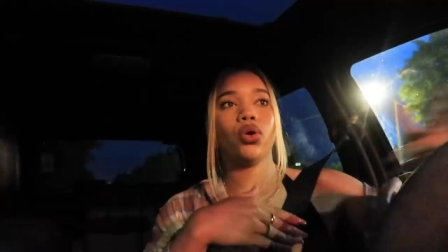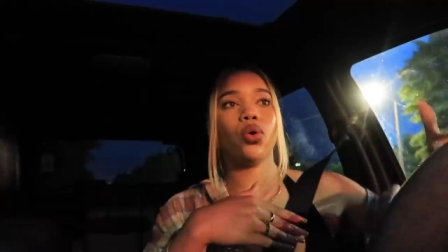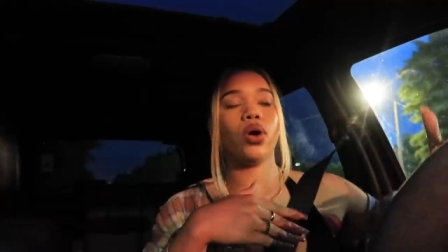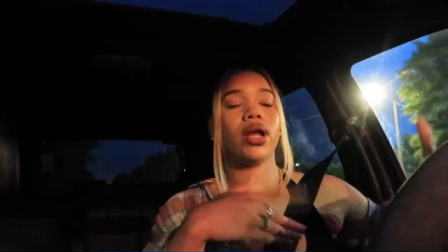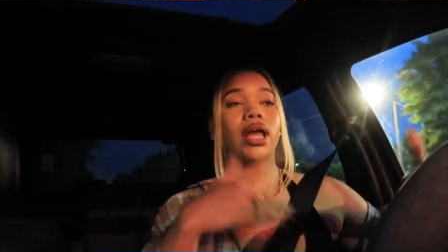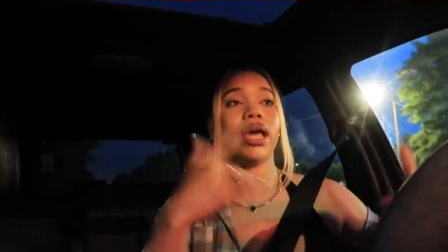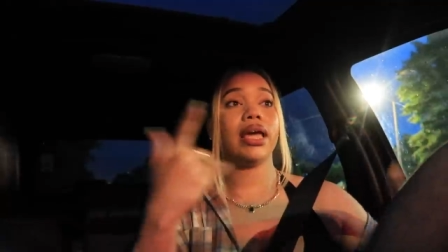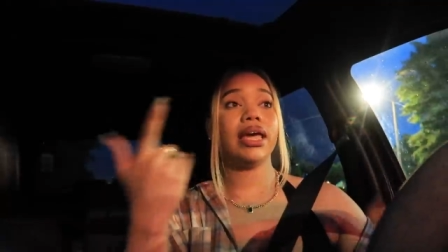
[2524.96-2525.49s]
on
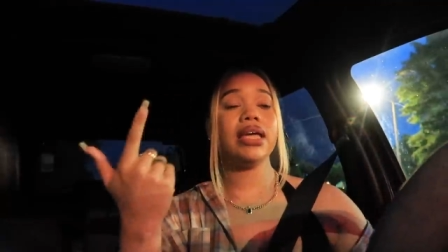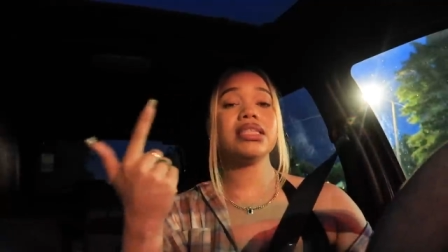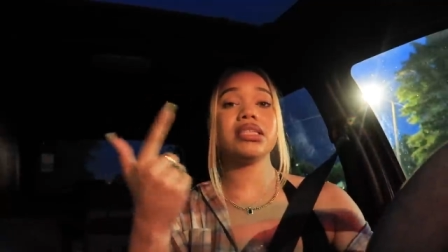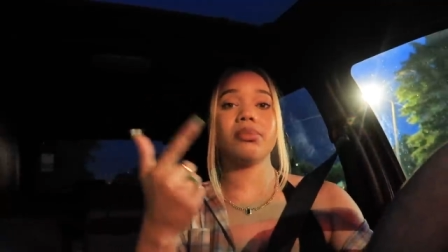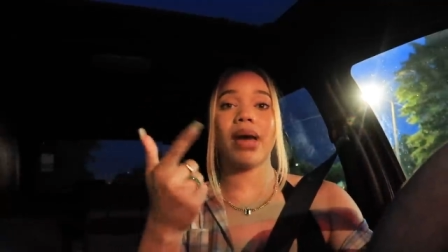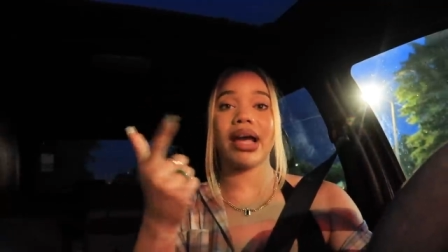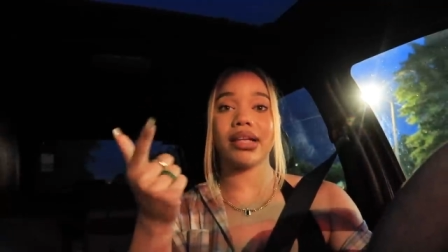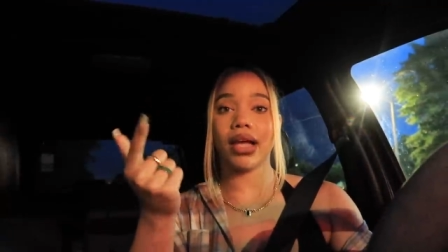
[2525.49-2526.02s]
and he
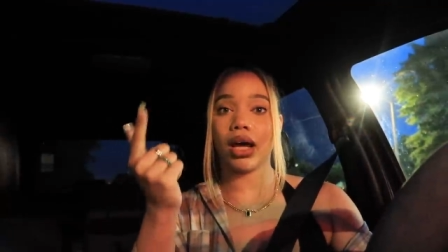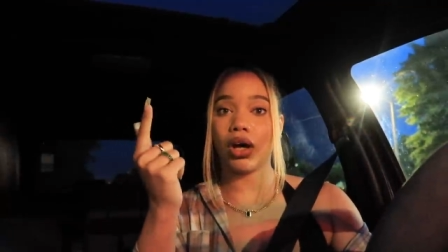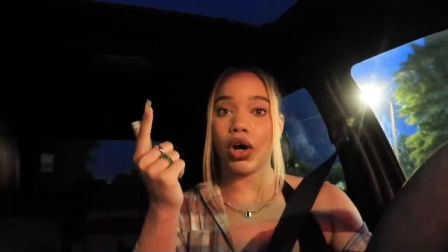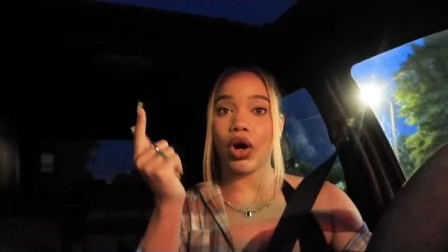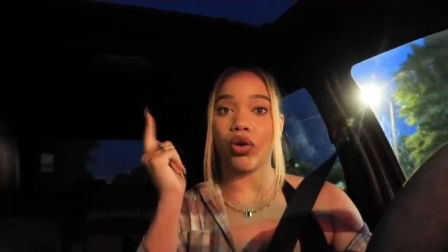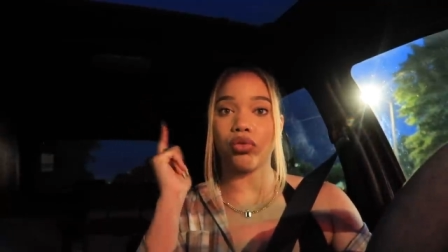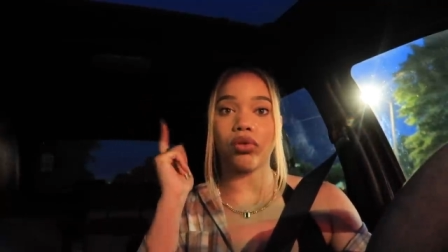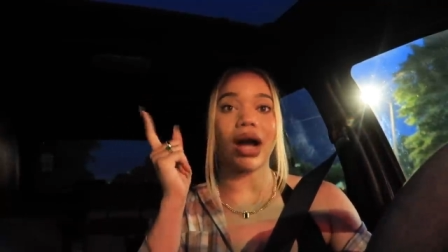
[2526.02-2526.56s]
smacked that
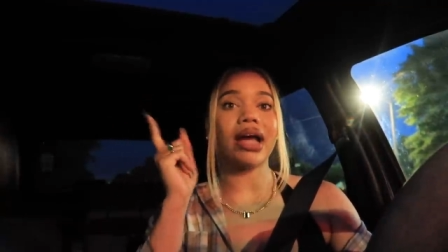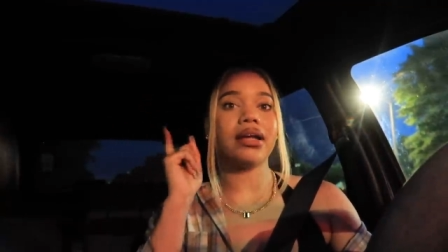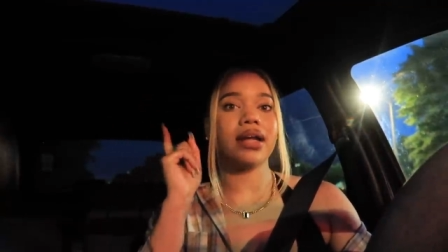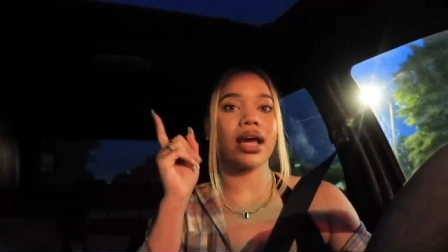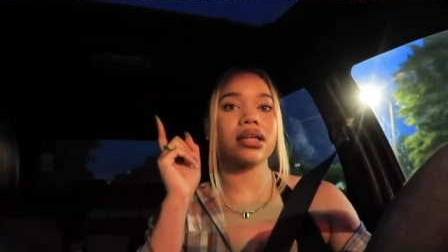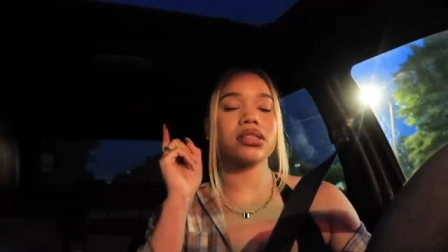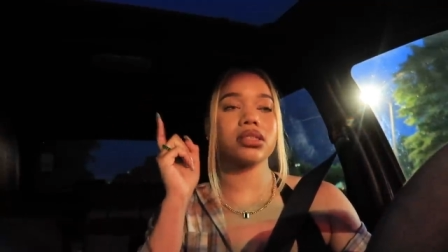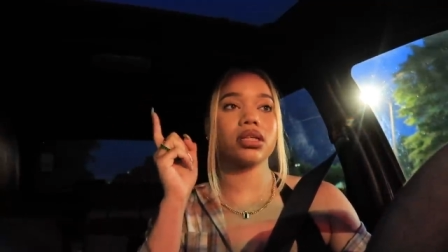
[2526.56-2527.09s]
girl right
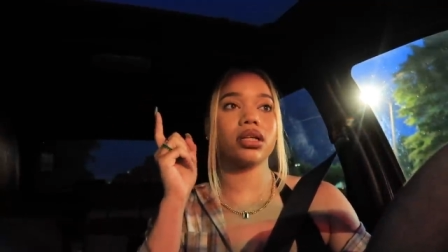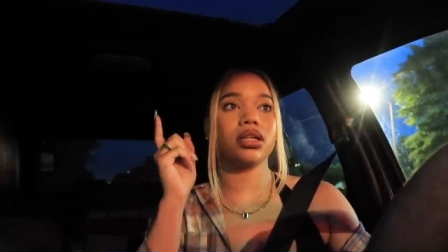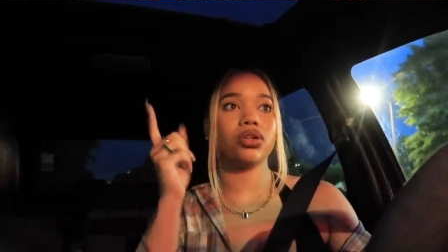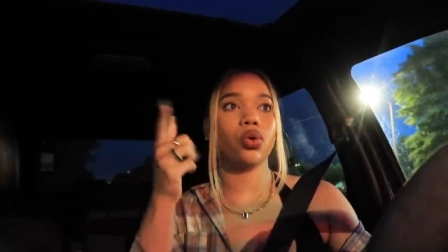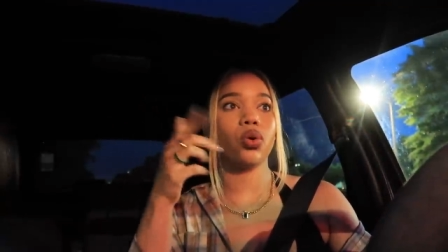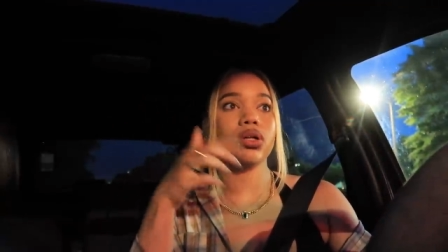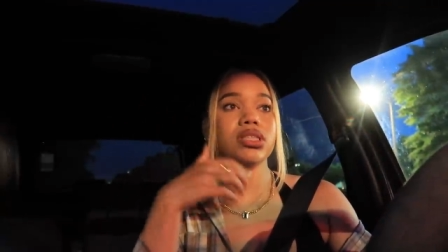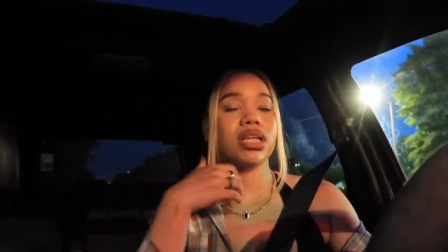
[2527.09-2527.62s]
next to the
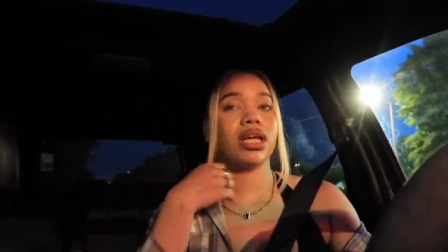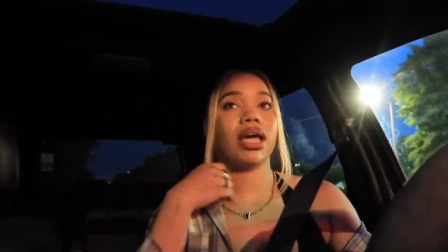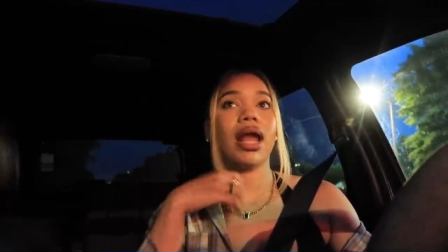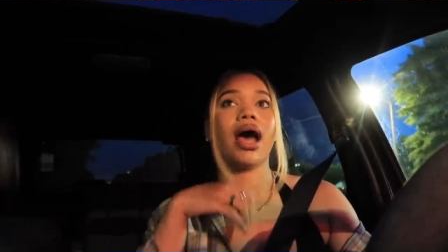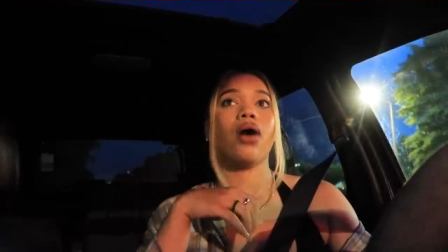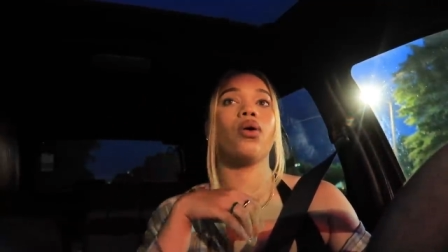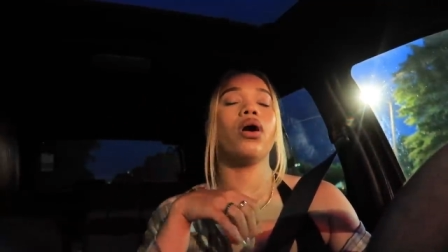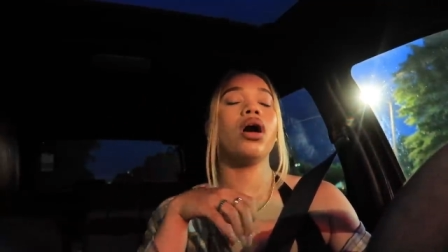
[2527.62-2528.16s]
door to get
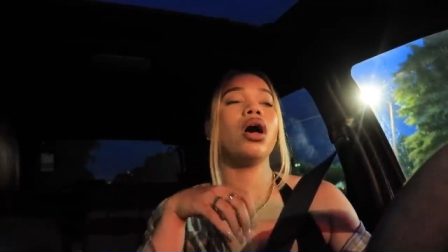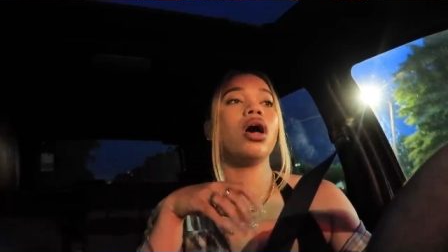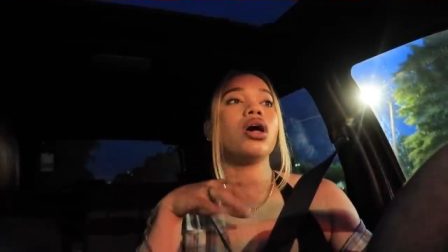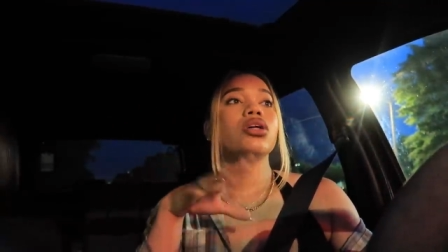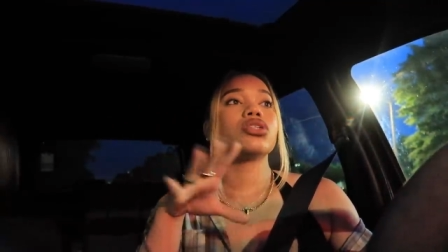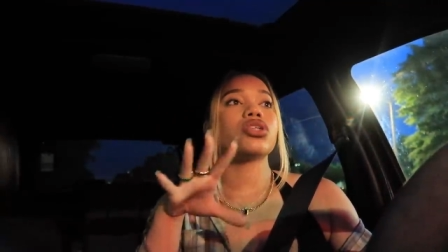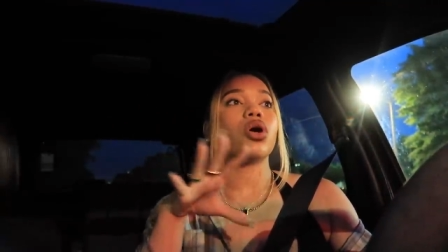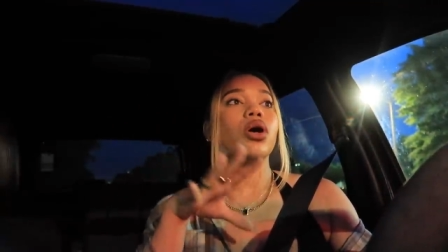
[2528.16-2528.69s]
out
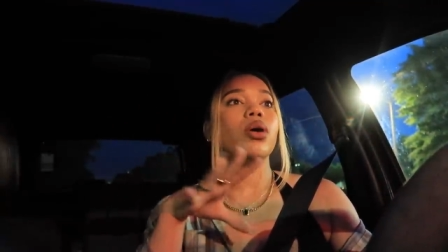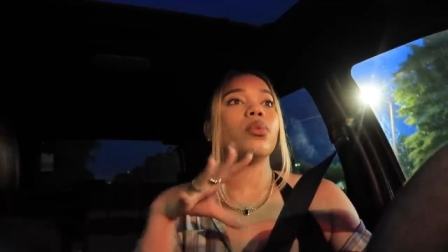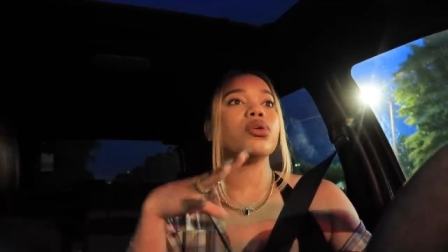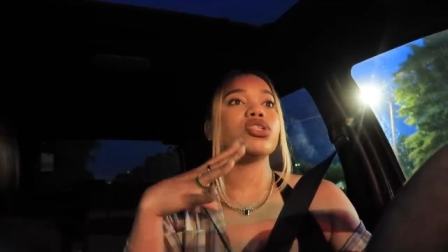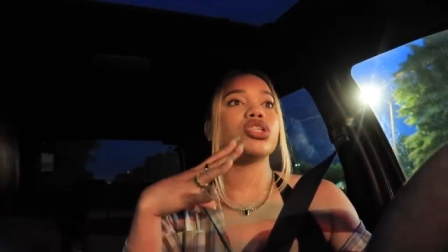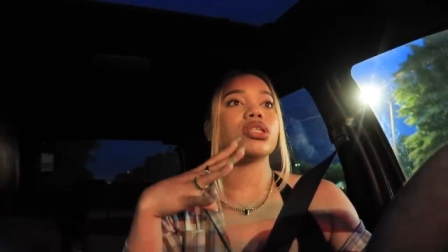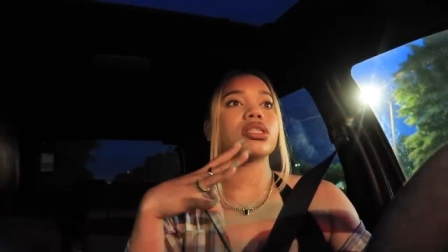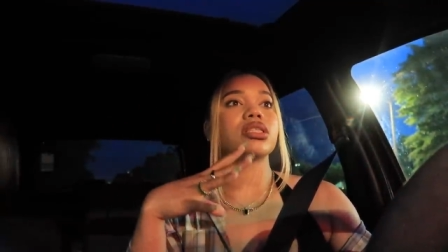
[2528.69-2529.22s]
so it was
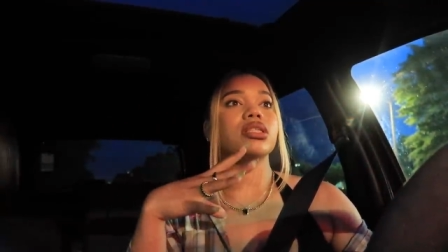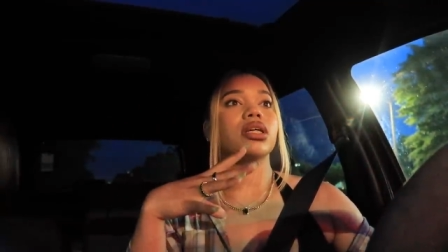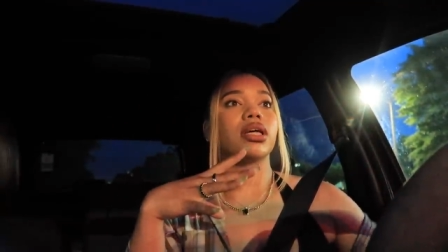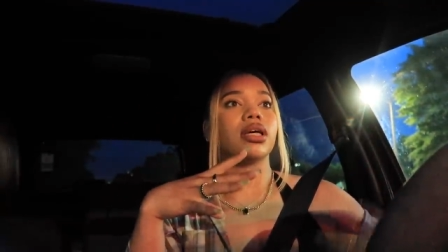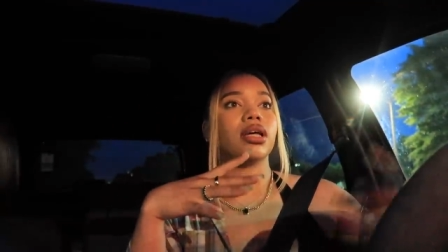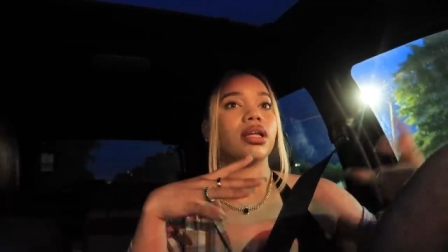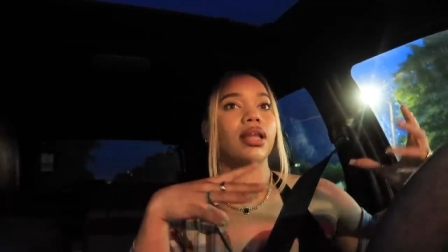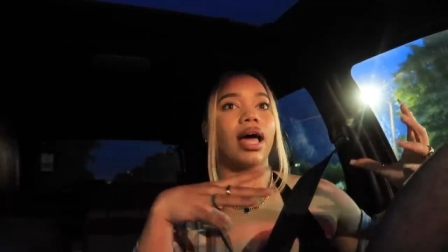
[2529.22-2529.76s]
just
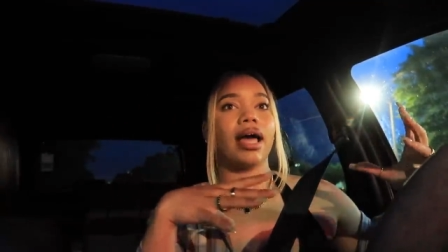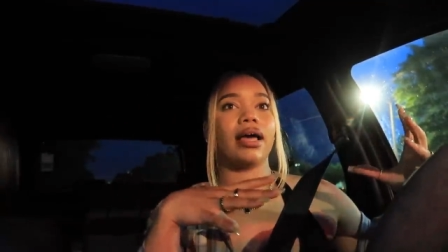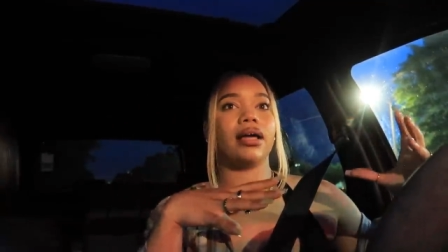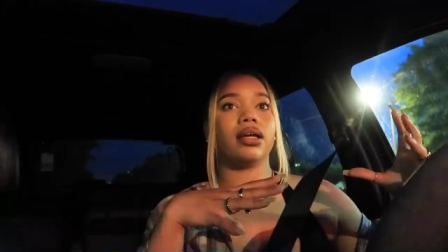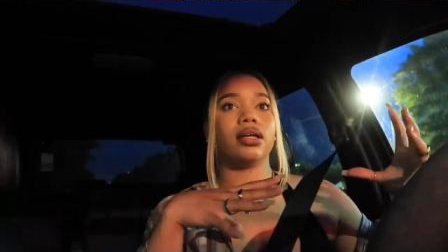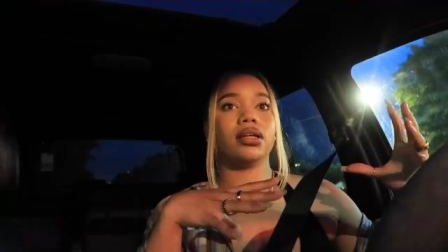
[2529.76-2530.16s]
like